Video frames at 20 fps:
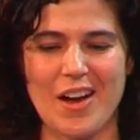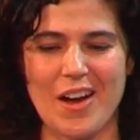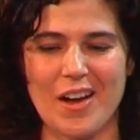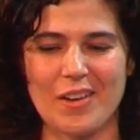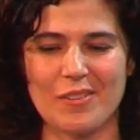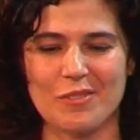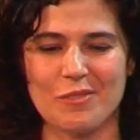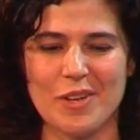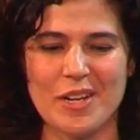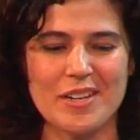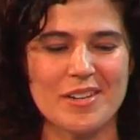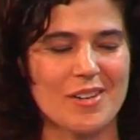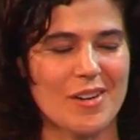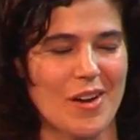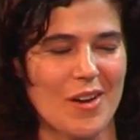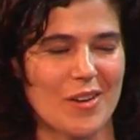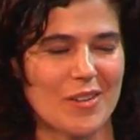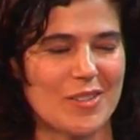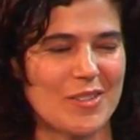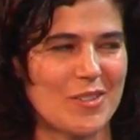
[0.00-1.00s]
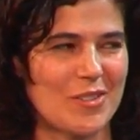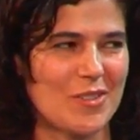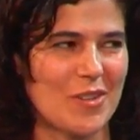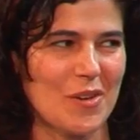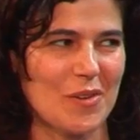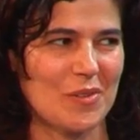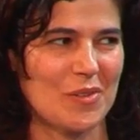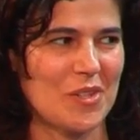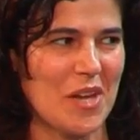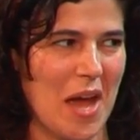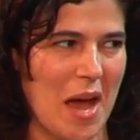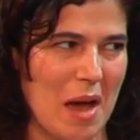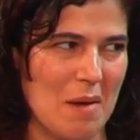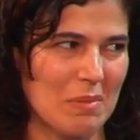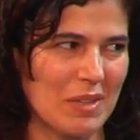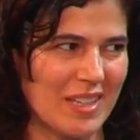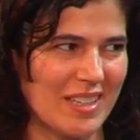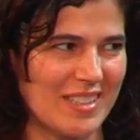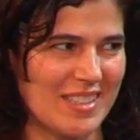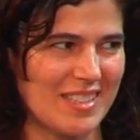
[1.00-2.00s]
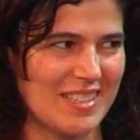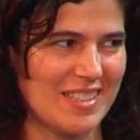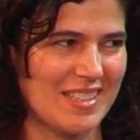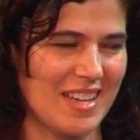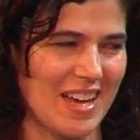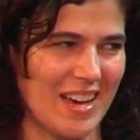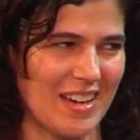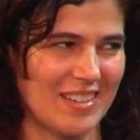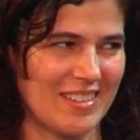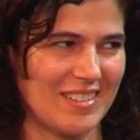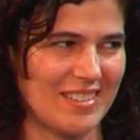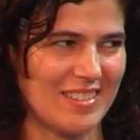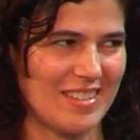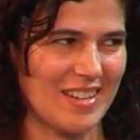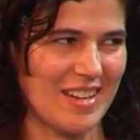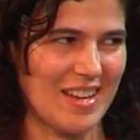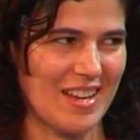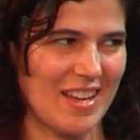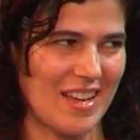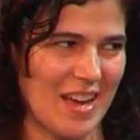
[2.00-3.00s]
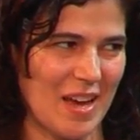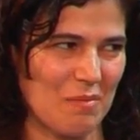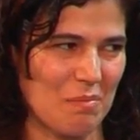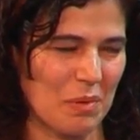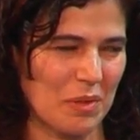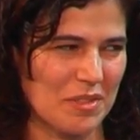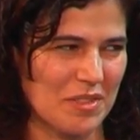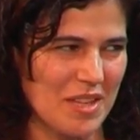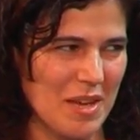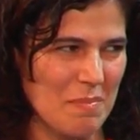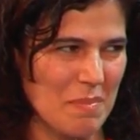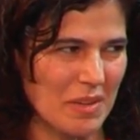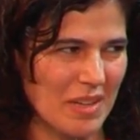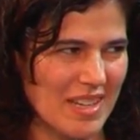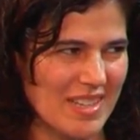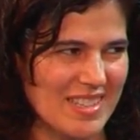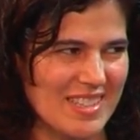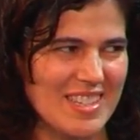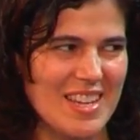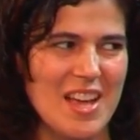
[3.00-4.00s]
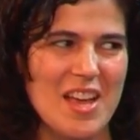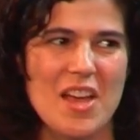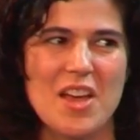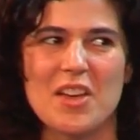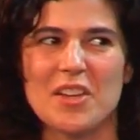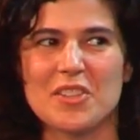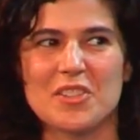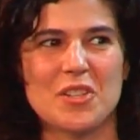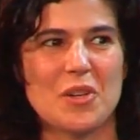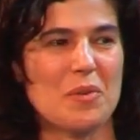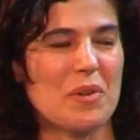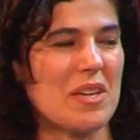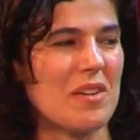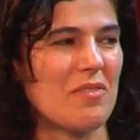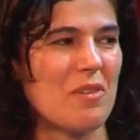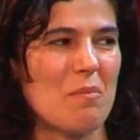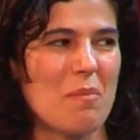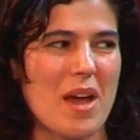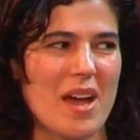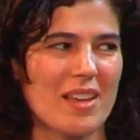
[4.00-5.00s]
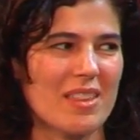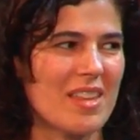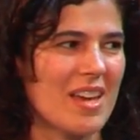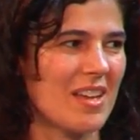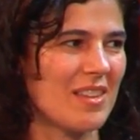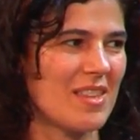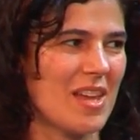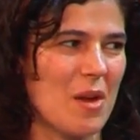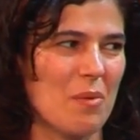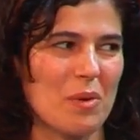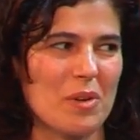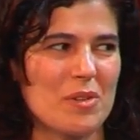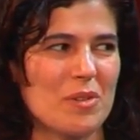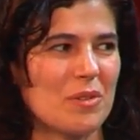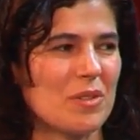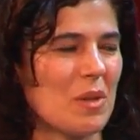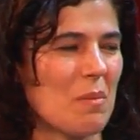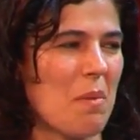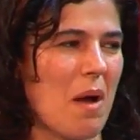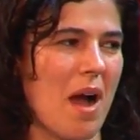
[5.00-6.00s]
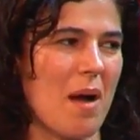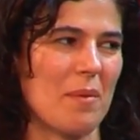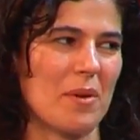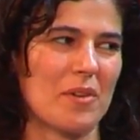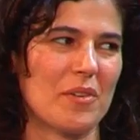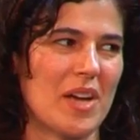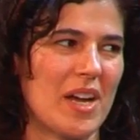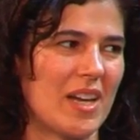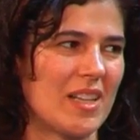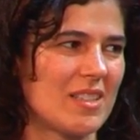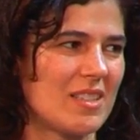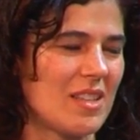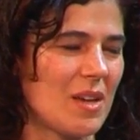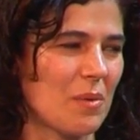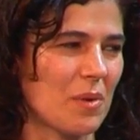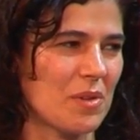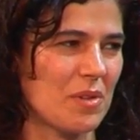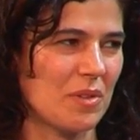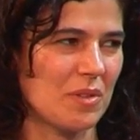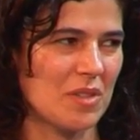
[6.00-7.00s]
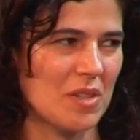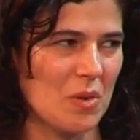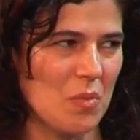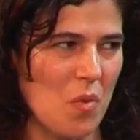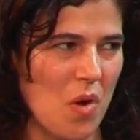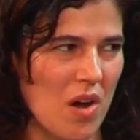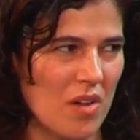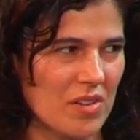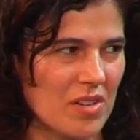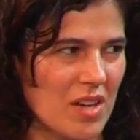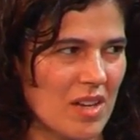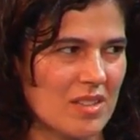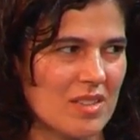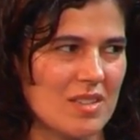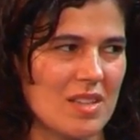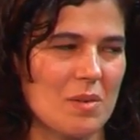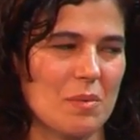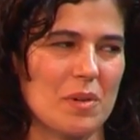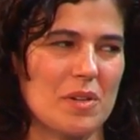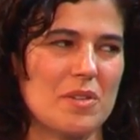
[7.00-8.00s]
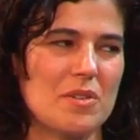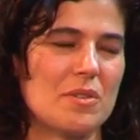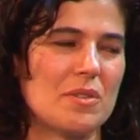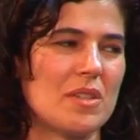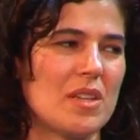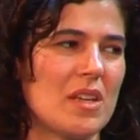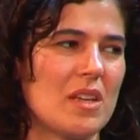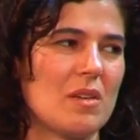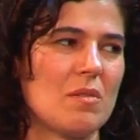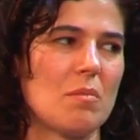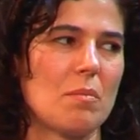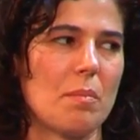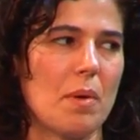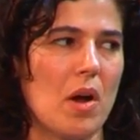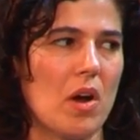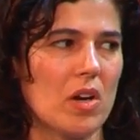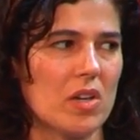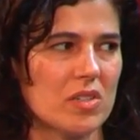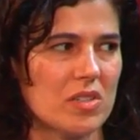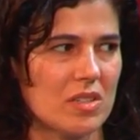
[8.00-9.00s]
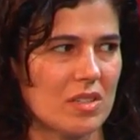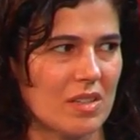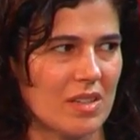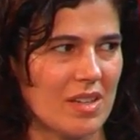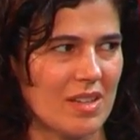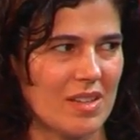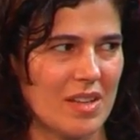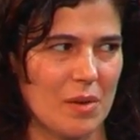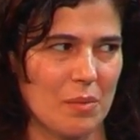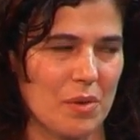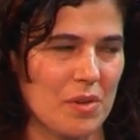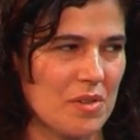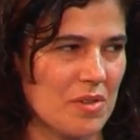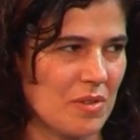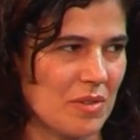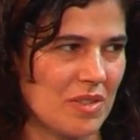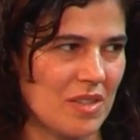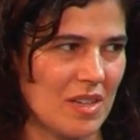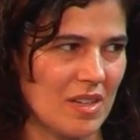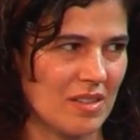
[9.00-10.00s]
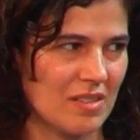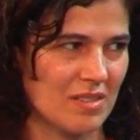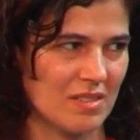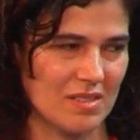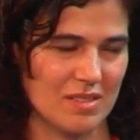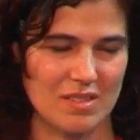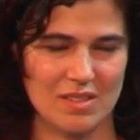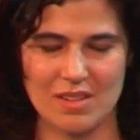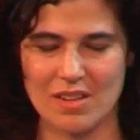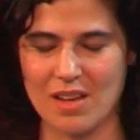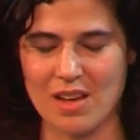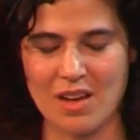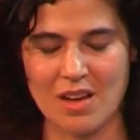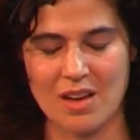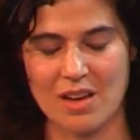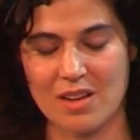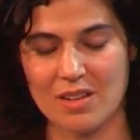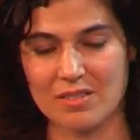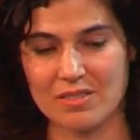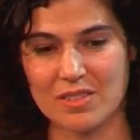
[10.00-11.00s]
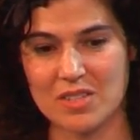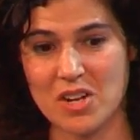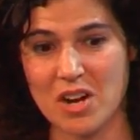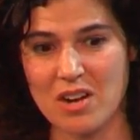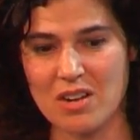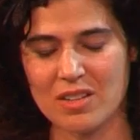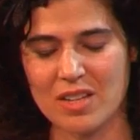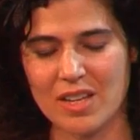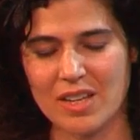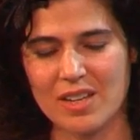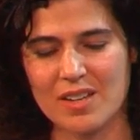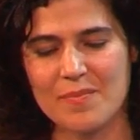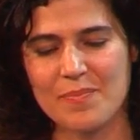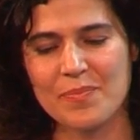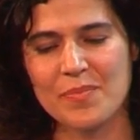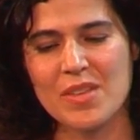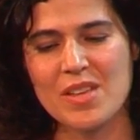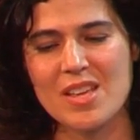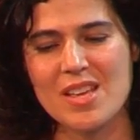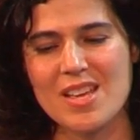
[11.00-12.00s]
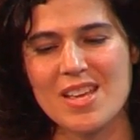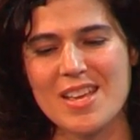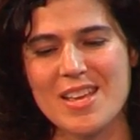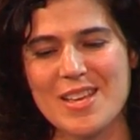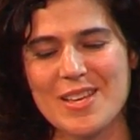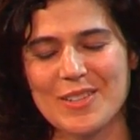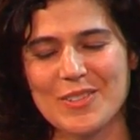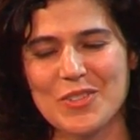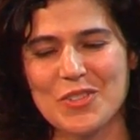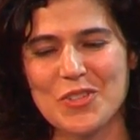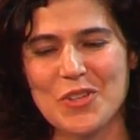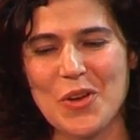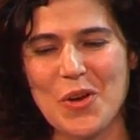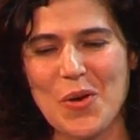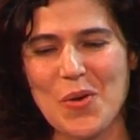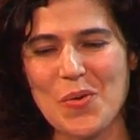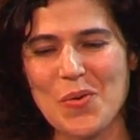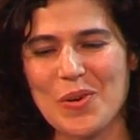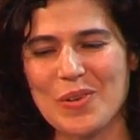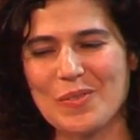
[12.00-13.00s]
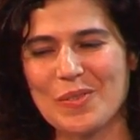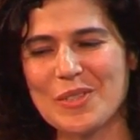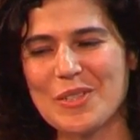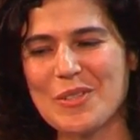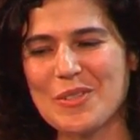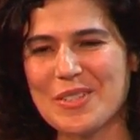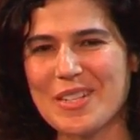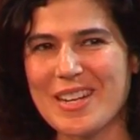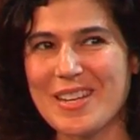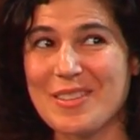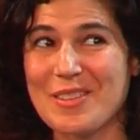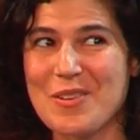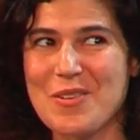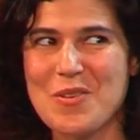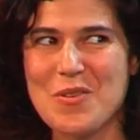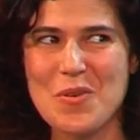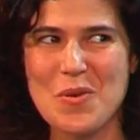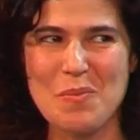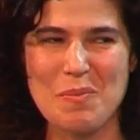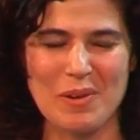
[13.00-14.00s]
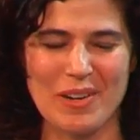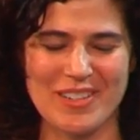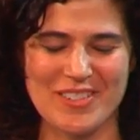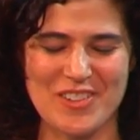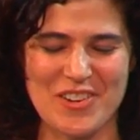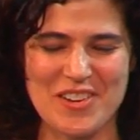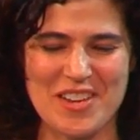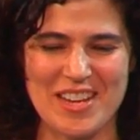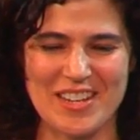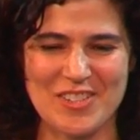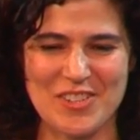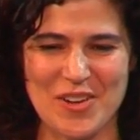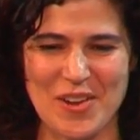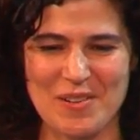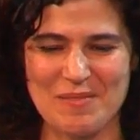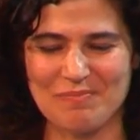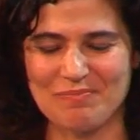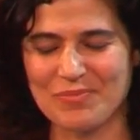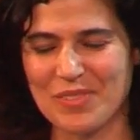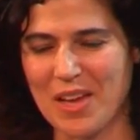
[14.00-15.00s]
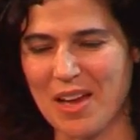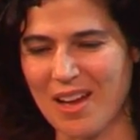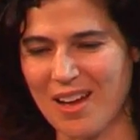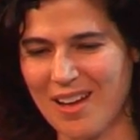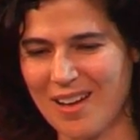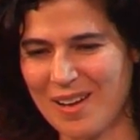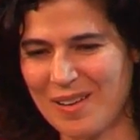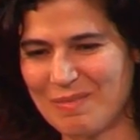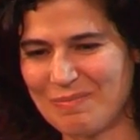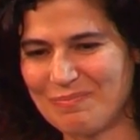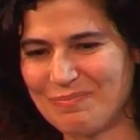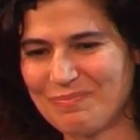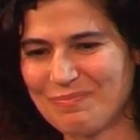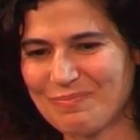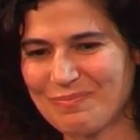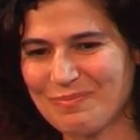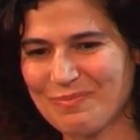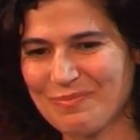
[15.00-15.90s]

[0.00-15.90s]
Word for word: uh, written on stone tablets at, at Persepolis. So even back then, they were using pomegranates, they were using walnuts, they were using parsley, they were using uh, garlic. So when you say the new Persian kitchen, um,